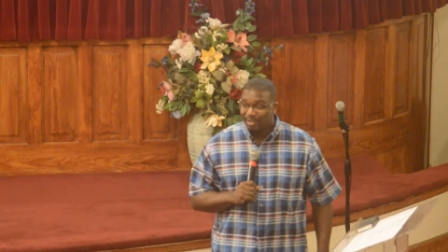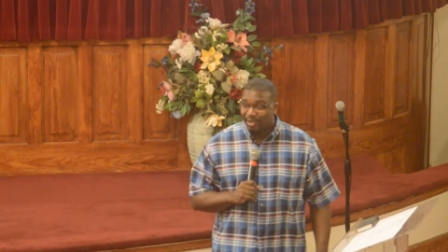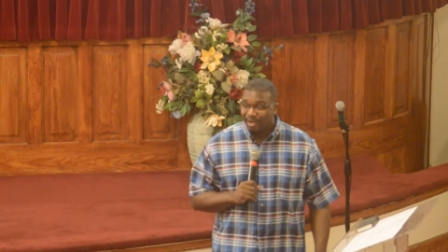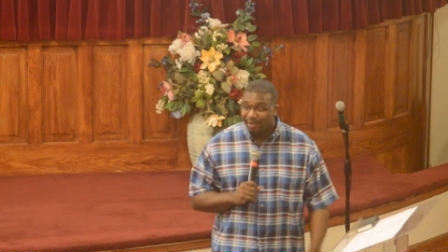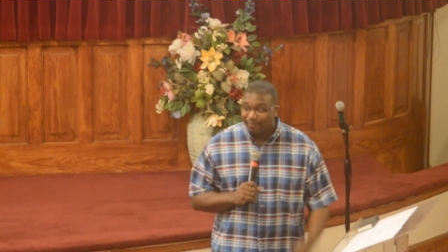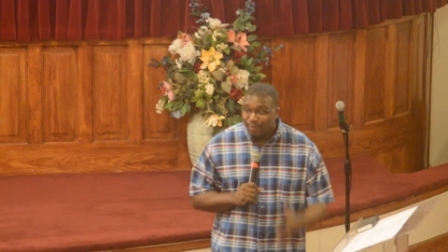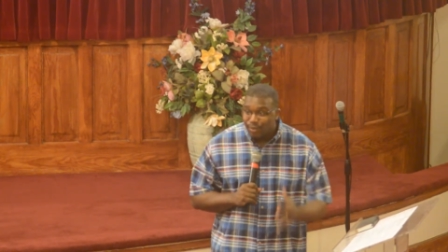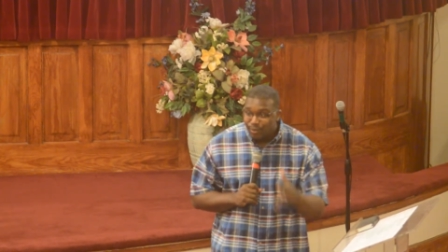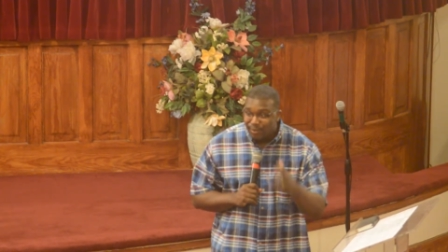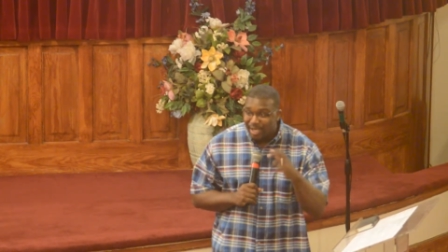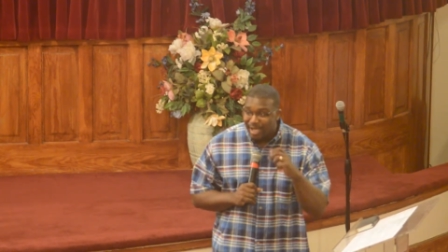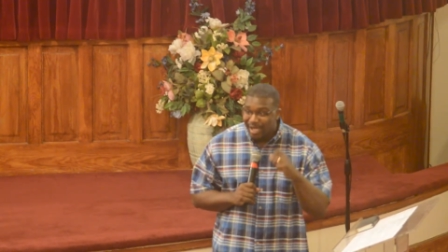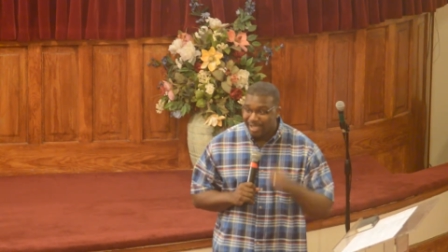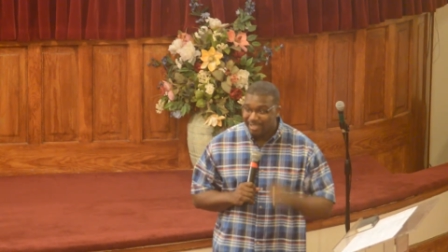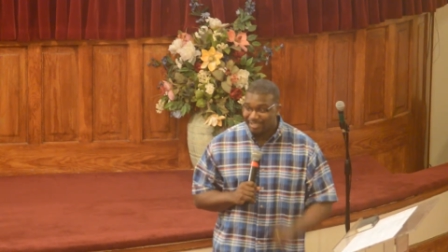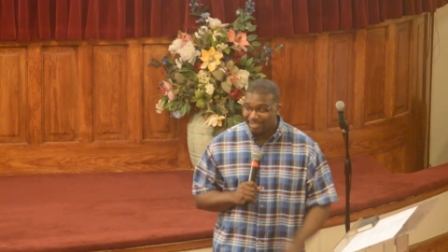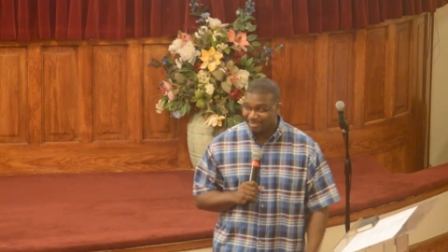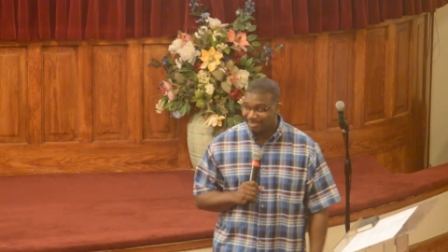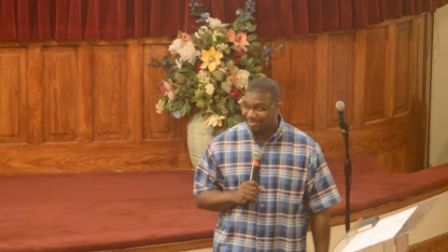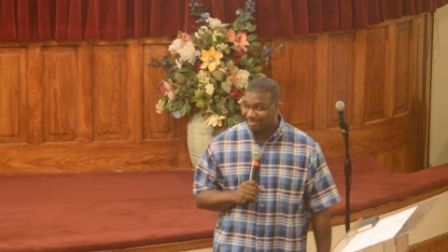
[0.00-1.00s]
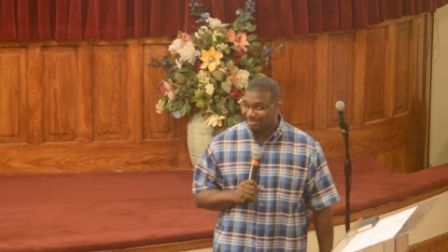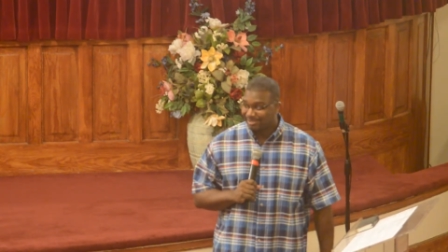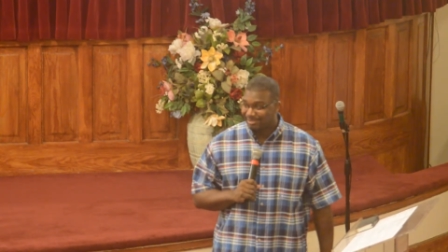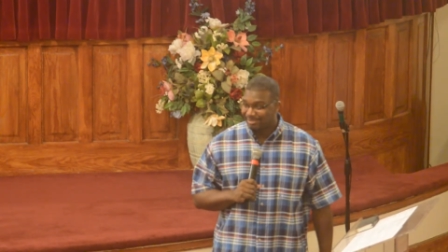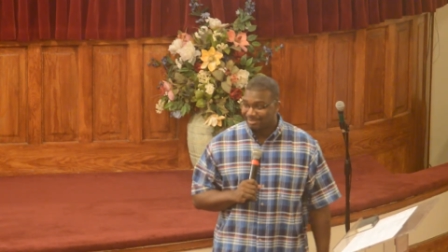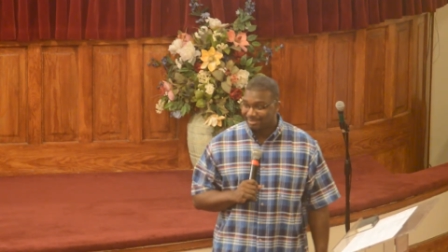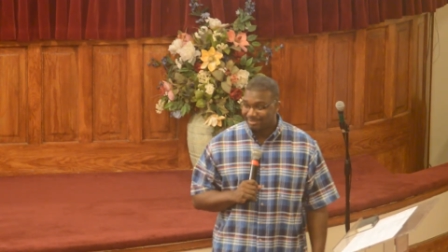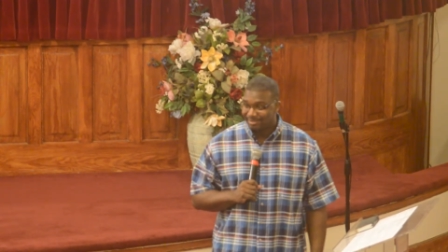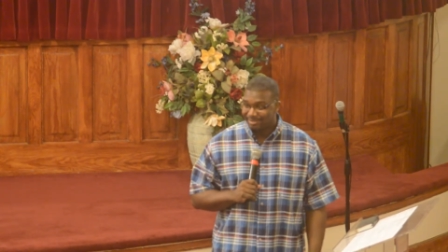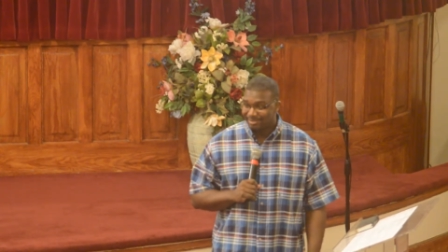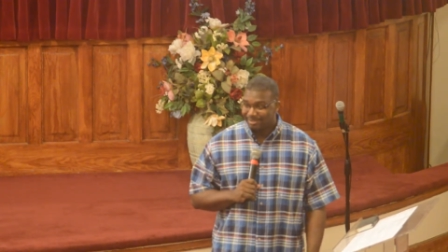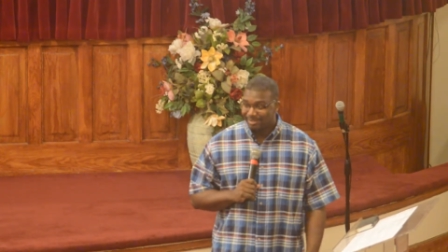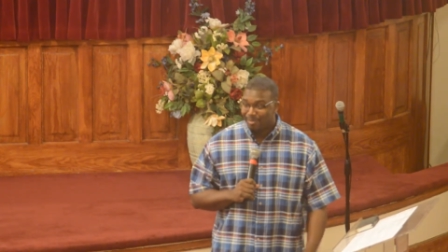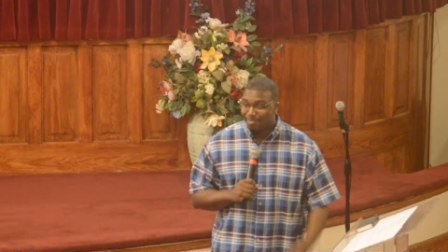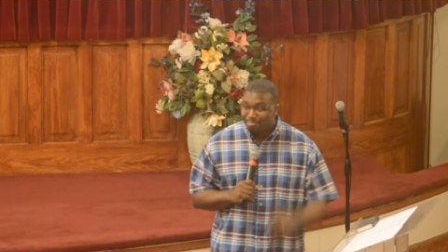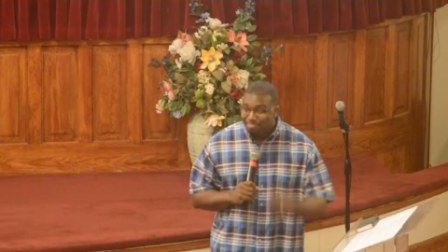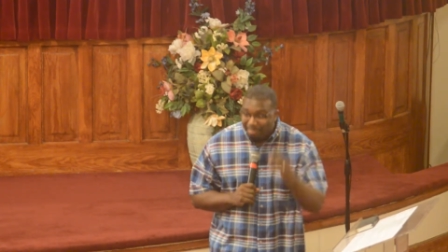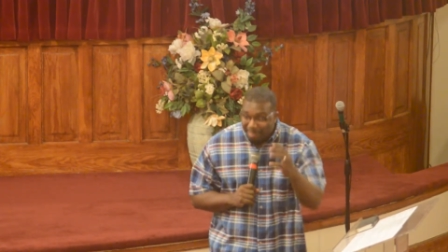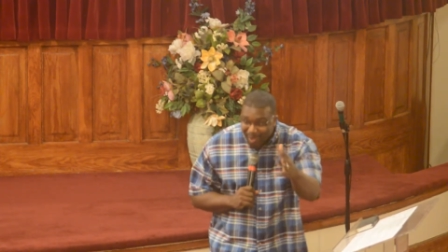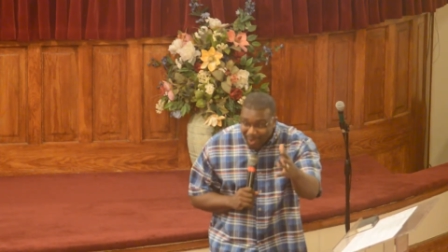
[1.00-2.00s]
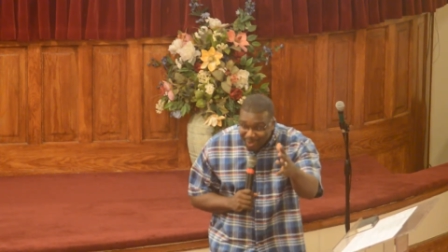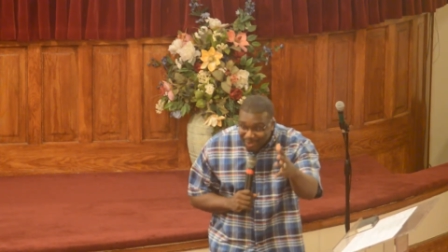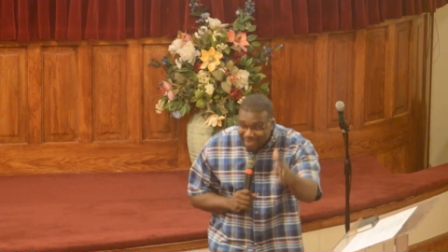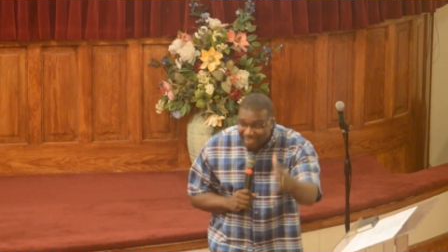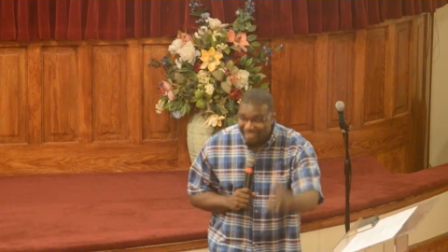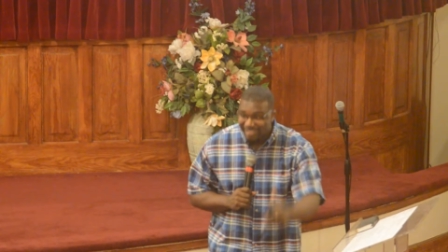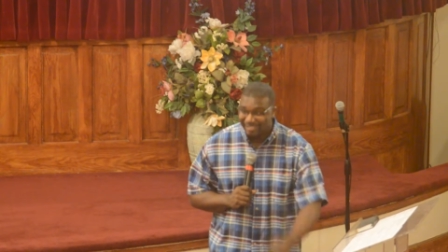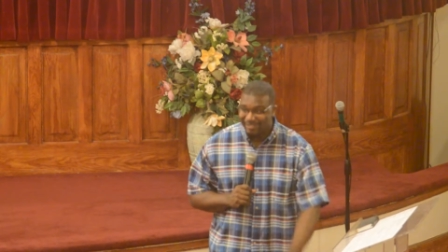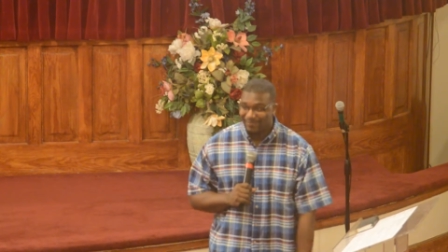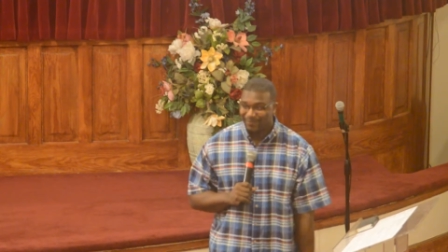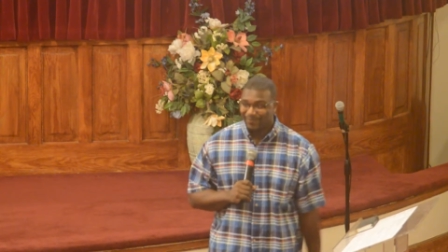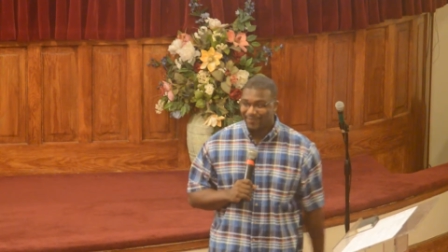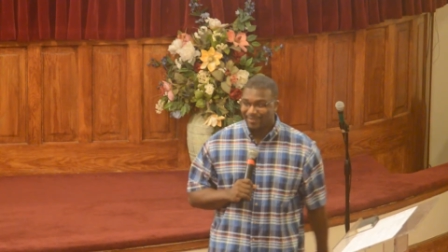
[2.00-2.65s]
of who God is. Mercy